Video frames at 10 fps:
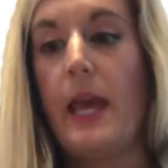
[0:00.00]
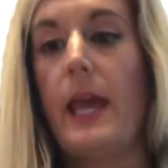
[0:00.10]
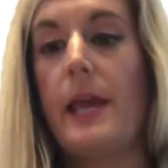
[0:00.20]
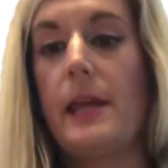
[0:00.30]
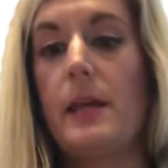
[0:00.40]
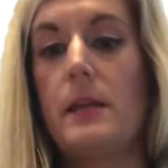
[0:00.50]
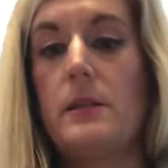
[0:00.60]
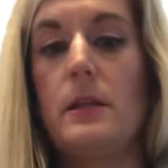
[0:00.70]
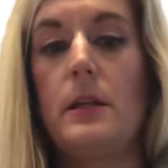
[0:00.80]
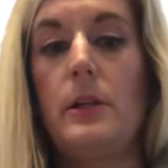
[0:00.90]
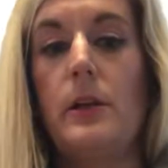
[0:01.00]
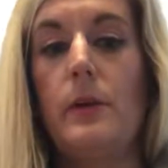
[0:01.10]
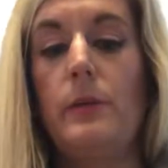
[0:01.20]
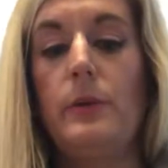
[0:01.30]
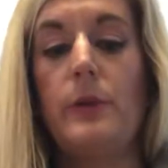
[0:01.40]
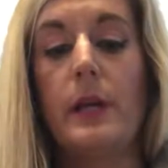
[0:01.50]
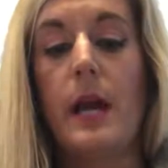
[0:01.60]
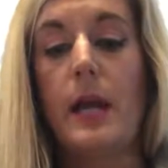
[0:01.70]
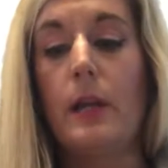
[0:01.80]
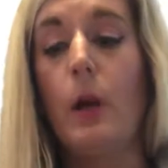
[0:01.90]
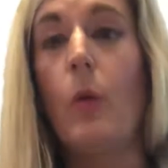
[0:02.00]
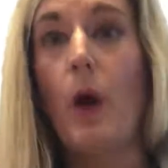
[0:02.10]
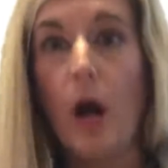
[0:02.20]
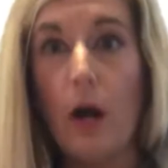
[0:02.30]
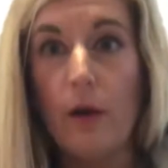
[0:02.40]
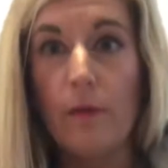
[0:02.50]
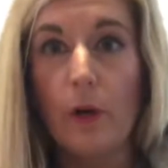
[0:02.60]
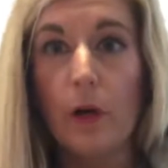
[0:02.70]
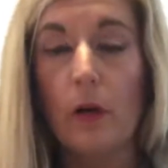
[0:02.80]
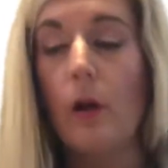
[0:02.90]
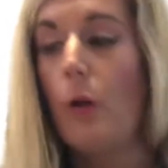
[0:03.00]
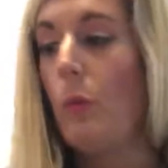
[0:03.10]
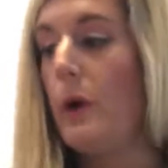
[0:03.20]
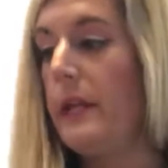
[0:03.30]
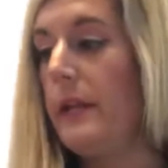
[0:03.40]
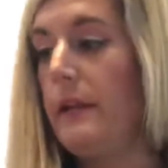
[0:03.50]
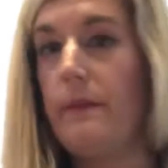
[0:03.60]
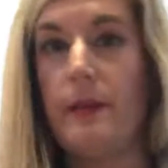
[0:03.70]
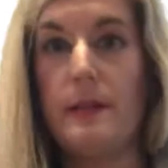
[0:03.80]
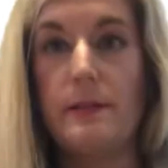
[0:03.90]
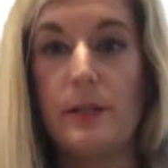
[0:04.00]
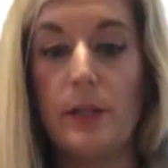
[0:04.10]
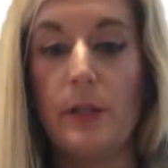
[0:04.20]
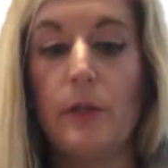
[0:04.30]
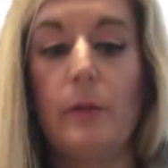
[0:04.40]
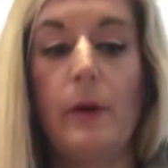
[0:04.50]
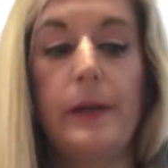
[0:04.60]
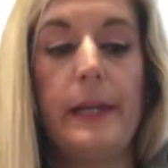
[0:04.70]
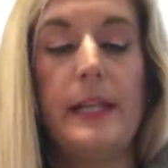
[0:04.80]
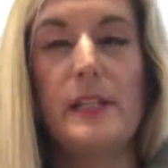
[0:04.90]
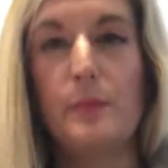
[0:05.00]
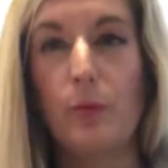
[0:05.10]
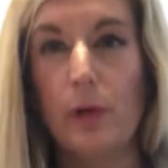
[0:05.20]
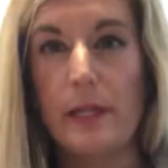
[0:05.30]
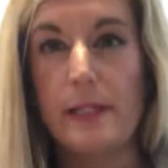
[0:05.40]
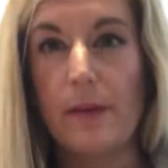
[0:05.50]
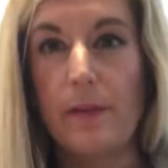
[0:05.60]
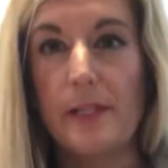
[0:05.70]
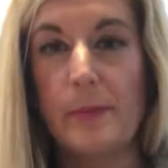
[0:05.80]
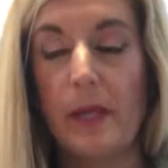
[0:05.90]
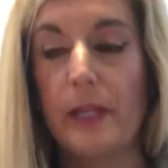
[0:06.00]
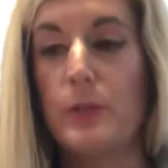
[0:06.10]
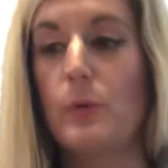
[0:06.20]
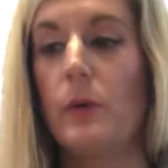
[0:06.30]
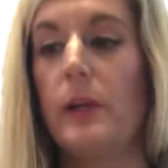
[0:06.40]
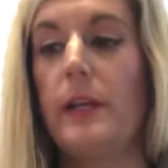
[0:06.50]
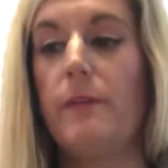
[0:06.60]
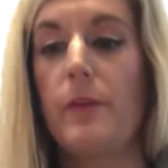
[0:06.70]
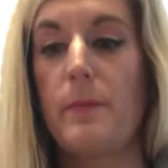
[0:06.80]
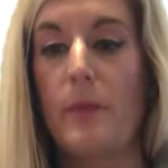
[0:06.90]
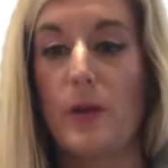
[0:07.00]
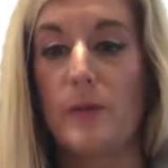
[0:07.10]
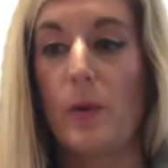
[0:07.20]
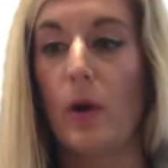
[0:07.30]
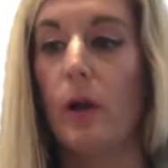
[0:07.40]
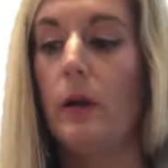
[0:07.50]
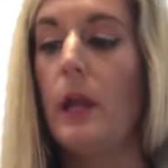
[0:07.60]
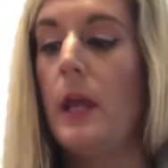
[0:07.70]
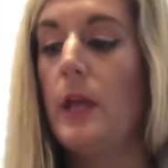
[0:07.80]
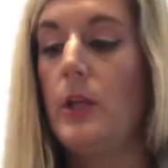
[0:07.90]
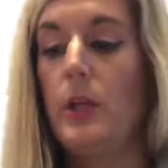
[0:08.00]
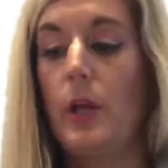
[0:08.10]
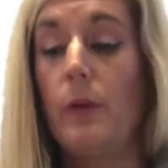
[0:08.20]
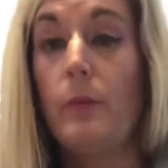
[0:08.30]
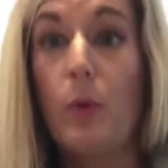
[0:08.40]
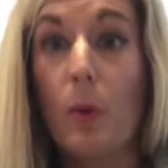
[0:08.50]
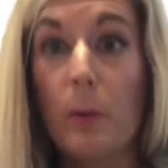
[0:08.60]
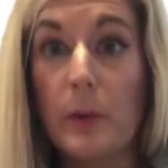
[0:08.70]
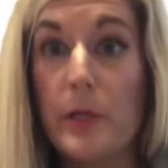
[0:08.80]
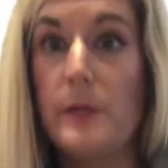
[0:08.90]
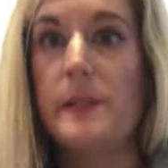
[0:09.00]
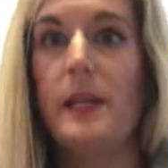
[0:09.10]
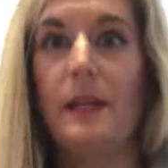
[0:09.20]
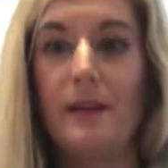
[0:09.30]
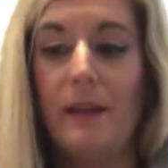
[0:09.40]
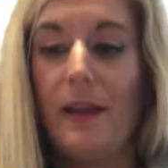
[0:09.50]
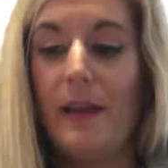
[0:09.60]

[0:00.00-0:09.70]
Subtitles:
And, you know, you can kind of go over what any of these do. It's pretty self-explanatory for the most part. You know, pore reducing,